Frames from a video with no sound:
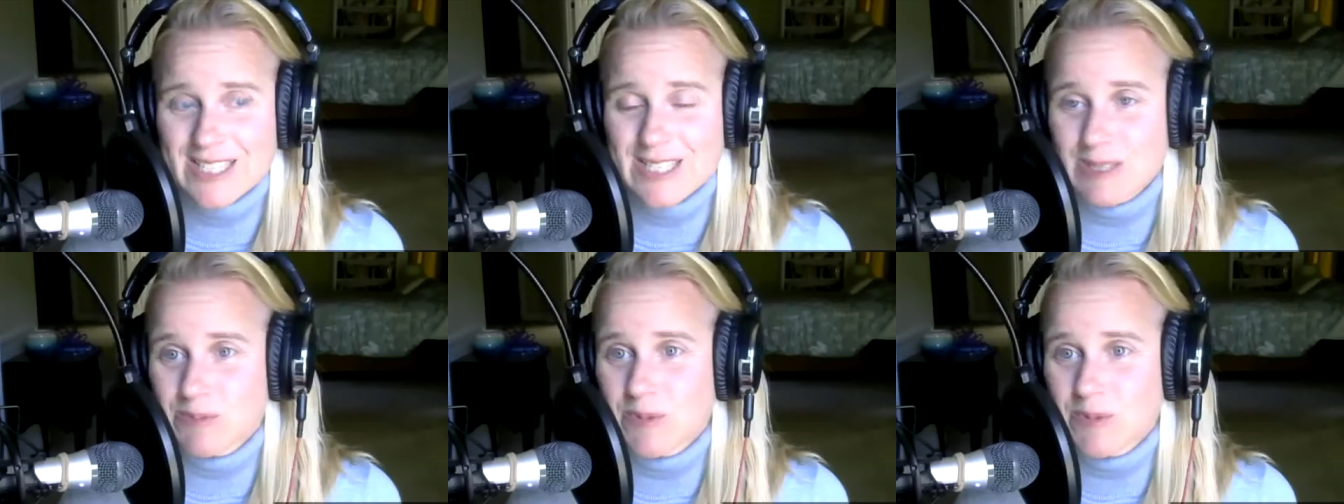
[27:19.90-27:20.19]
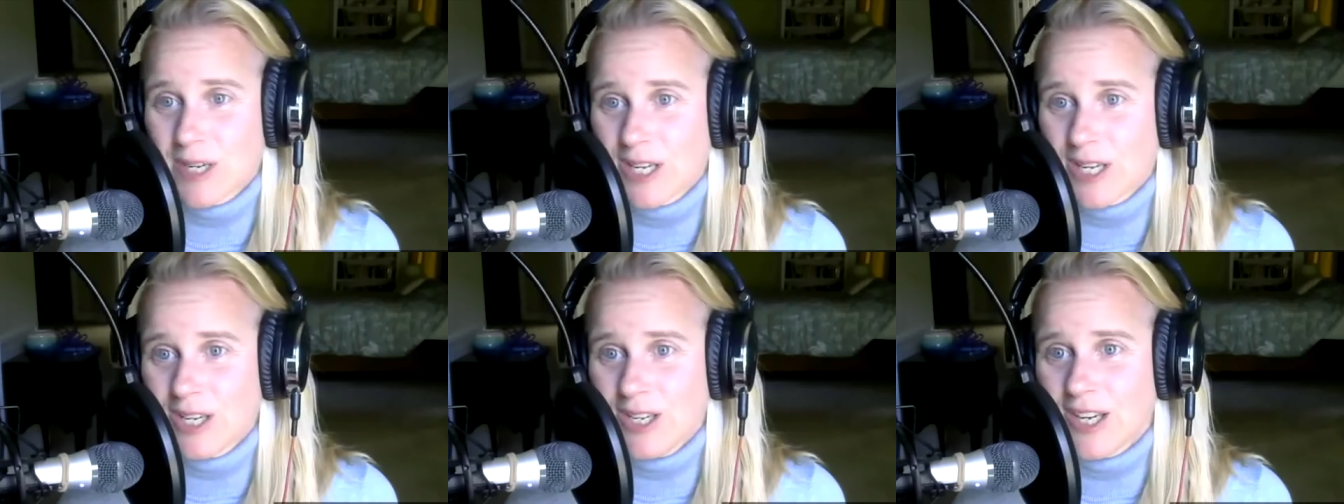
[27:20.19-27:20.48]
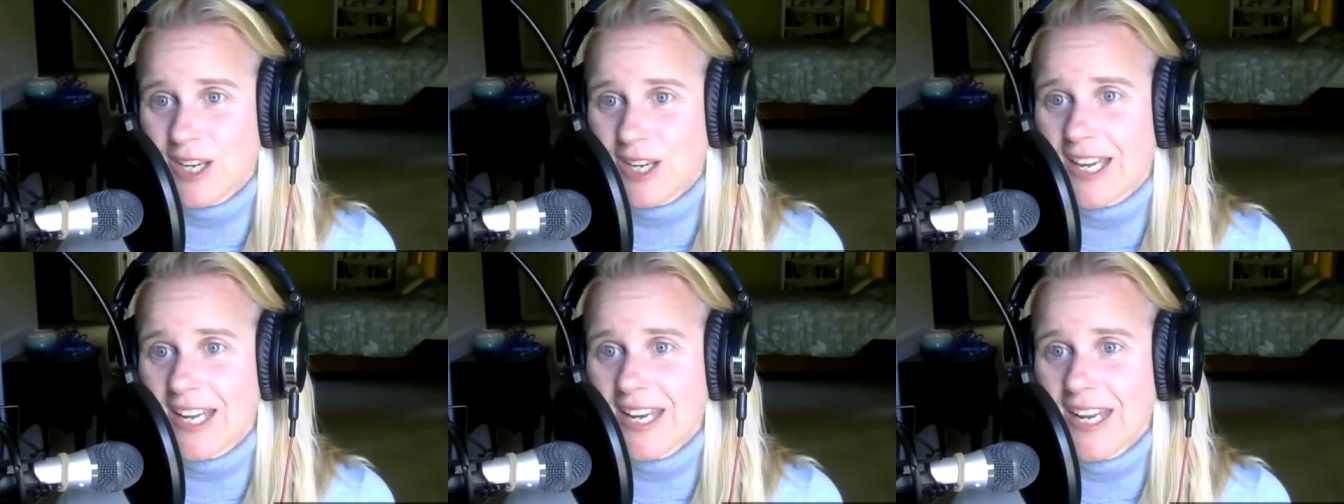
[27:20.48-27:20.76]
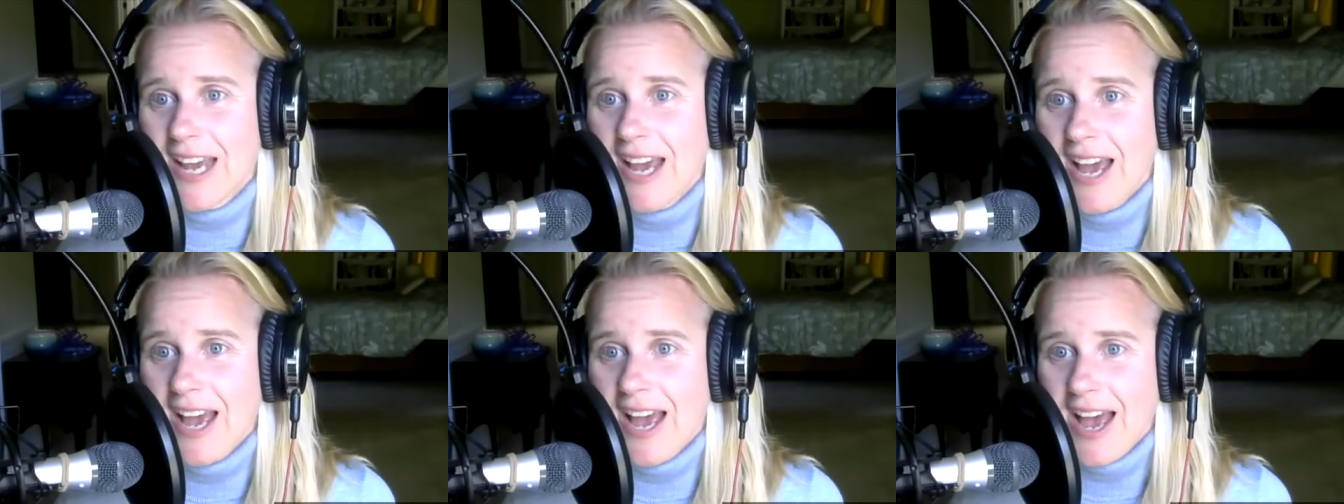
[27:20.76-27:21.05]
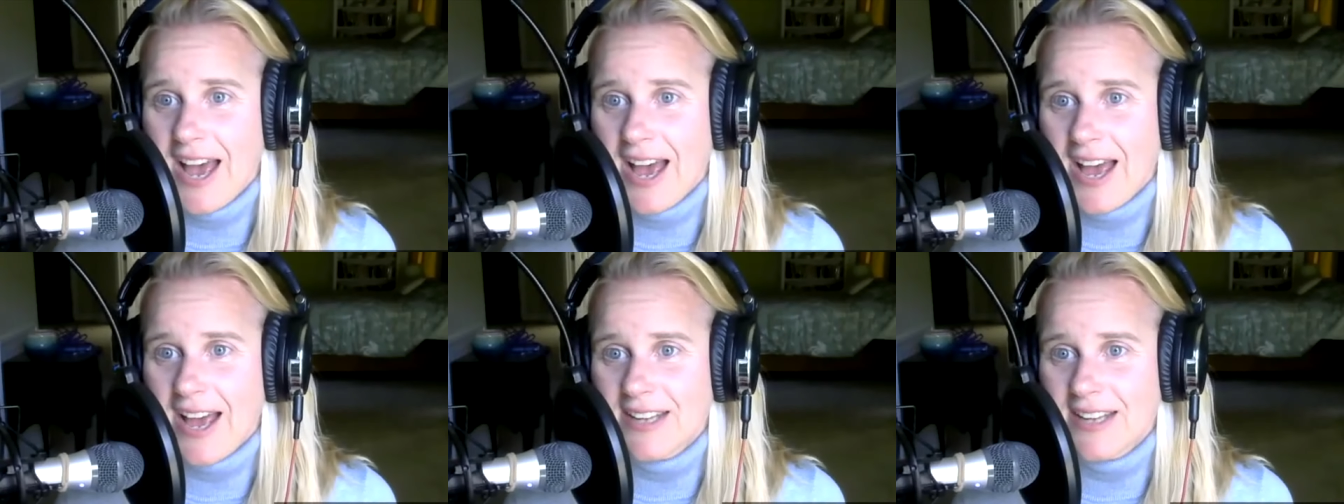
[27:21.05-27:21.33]
is pretty good.
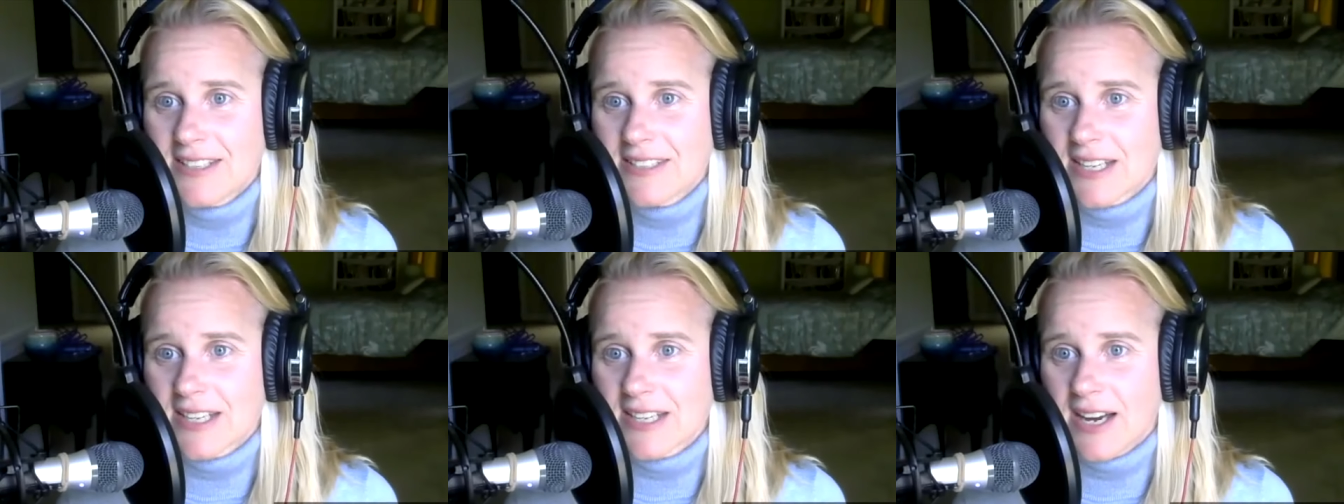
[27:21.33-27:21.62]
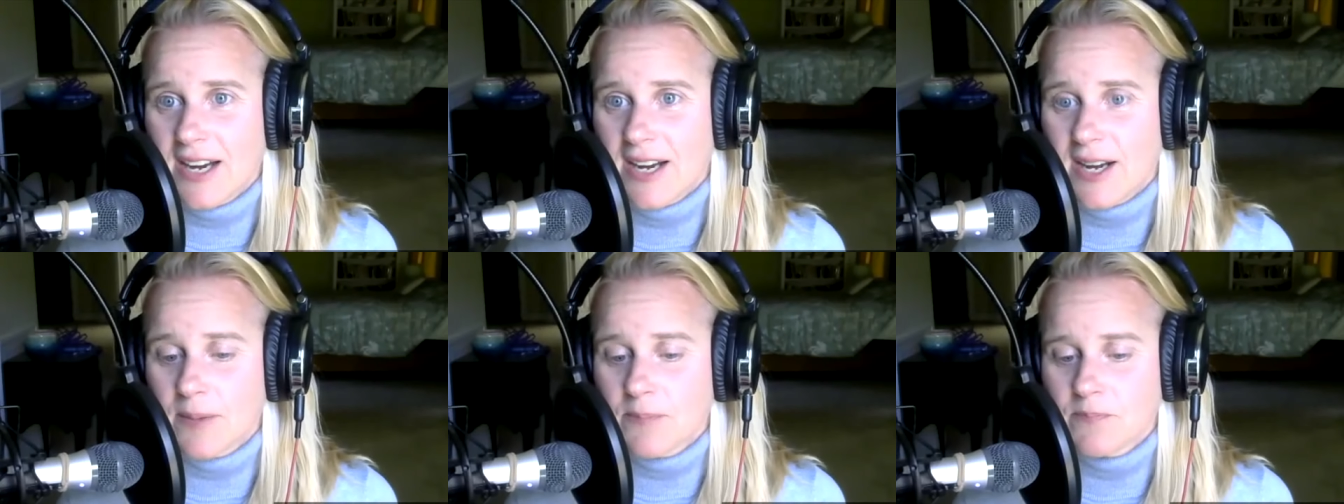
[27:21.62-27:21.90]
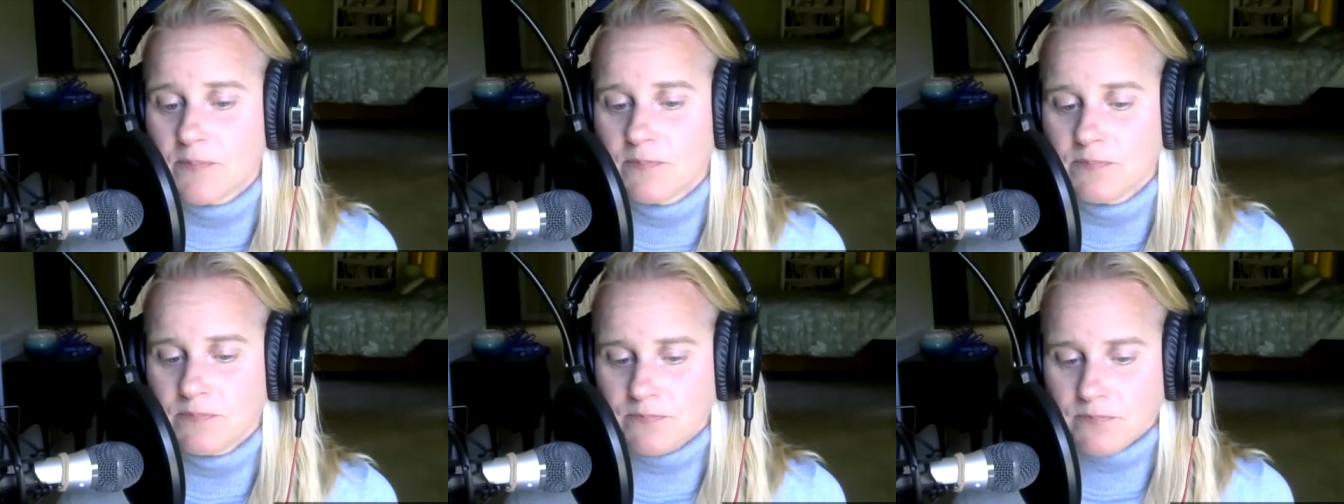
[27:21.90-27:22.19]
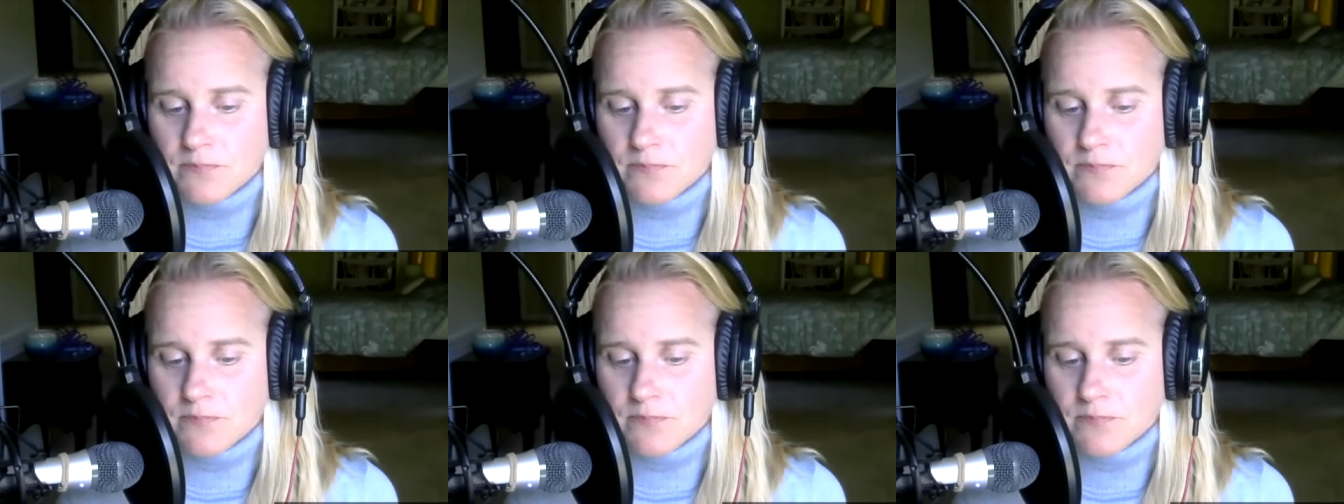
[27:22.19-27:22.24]
And um.